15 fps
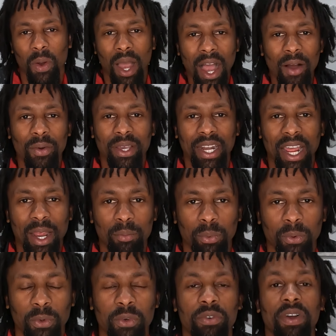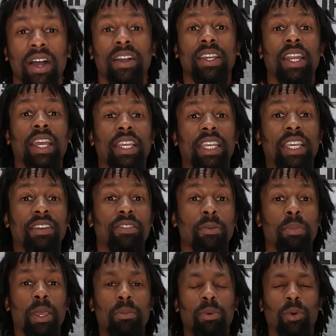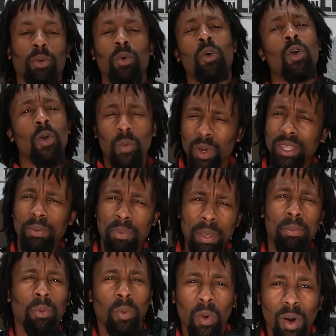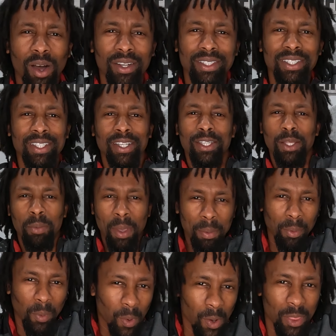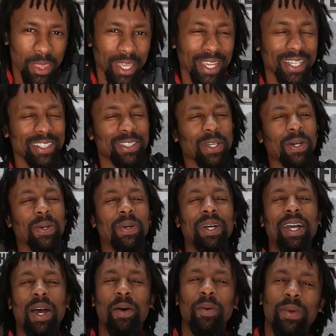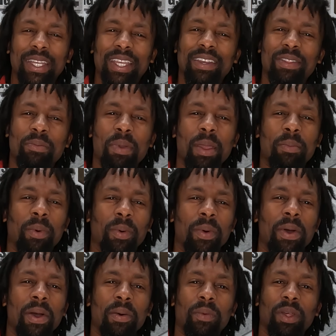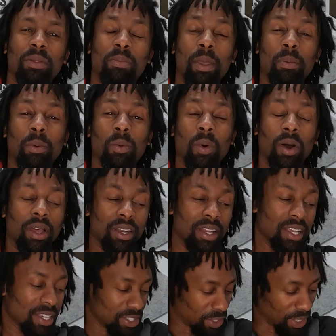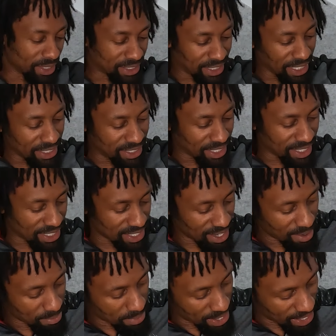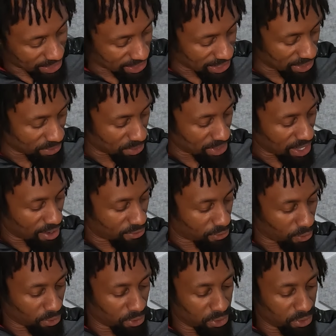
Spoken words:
how can I improve? How can I give the people what the people want? The people want things. So I want to give the people what the people want. So let's get into this unboxing without further